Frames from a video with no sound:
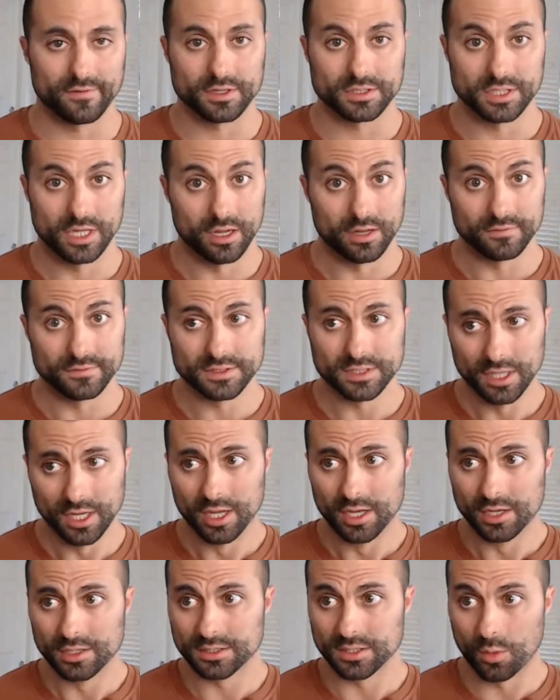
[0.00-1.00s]
ourselves
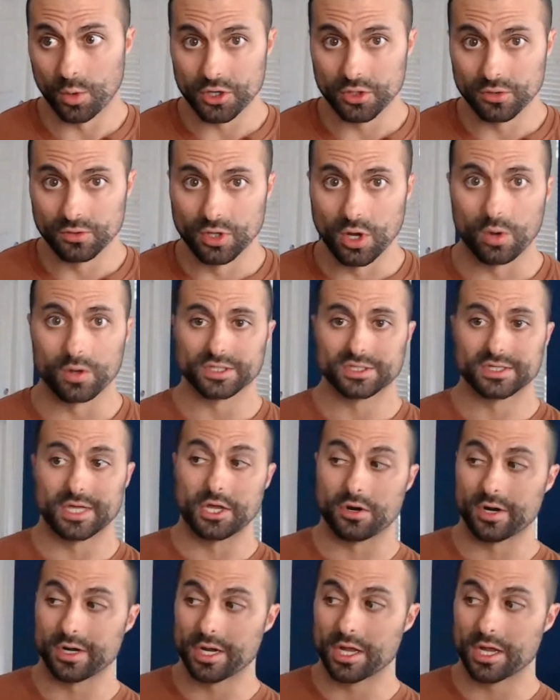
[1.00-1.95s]
so when you notice that